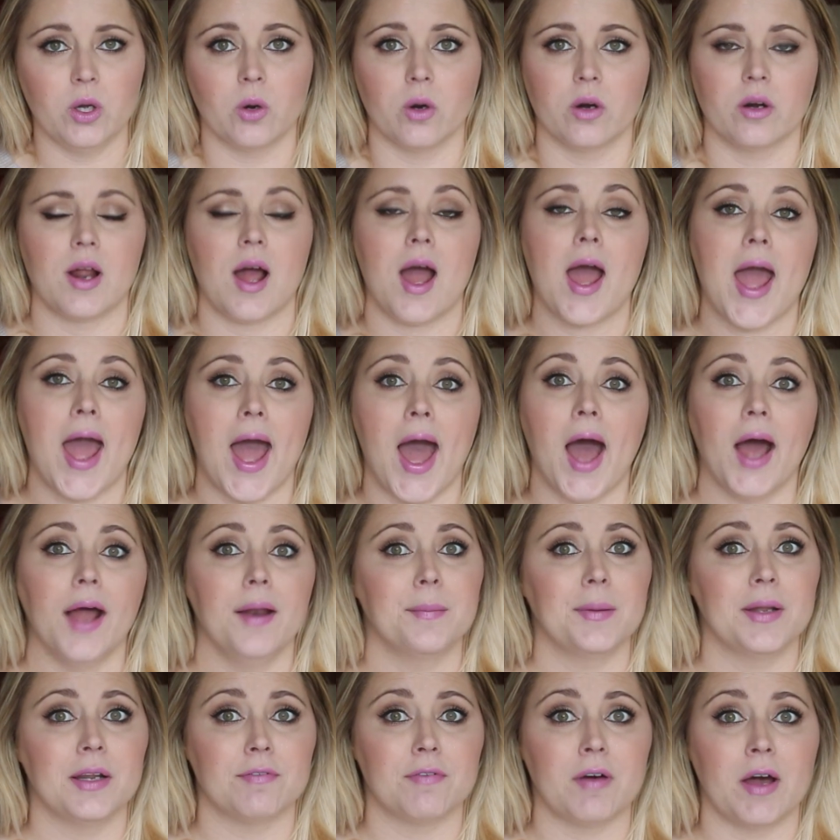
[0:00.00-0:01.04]
or not had,
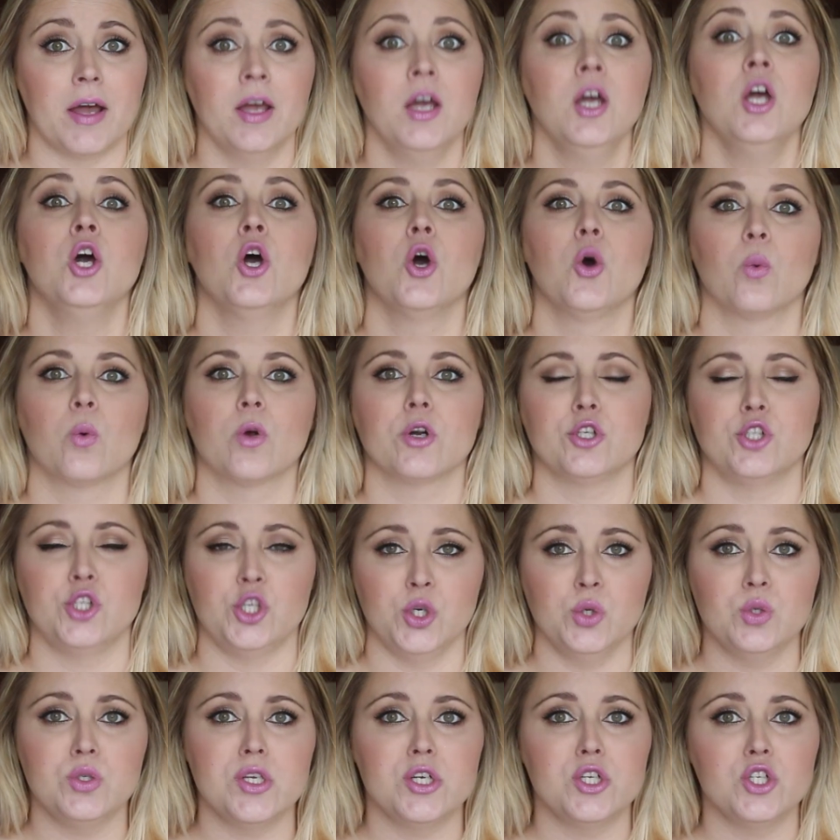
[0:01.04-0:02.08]
but if I were
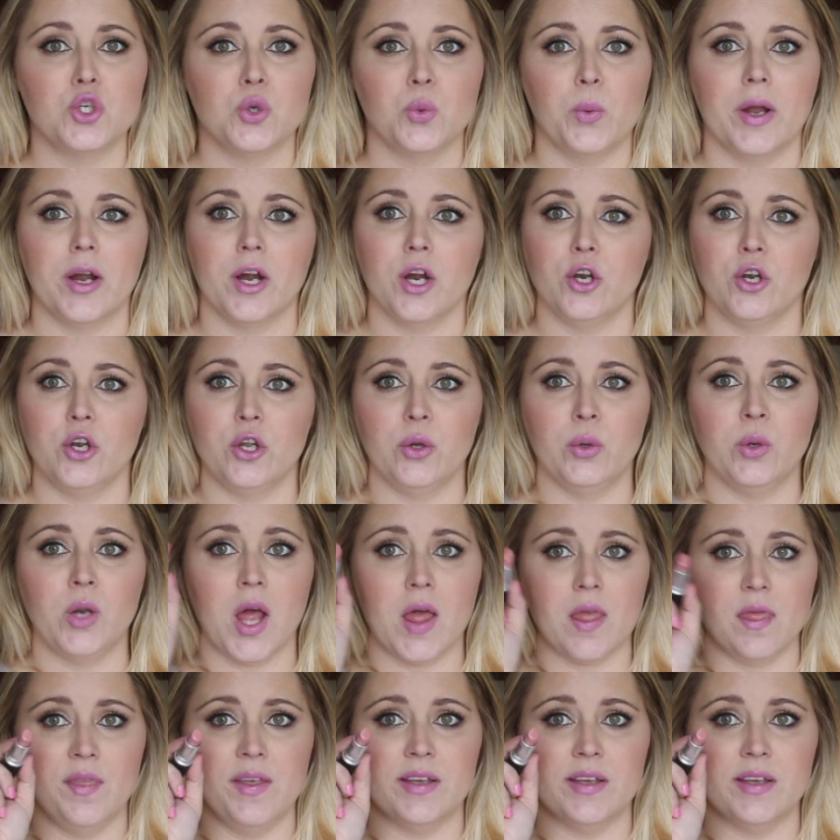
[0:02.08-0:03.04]
choosing to wear a nude,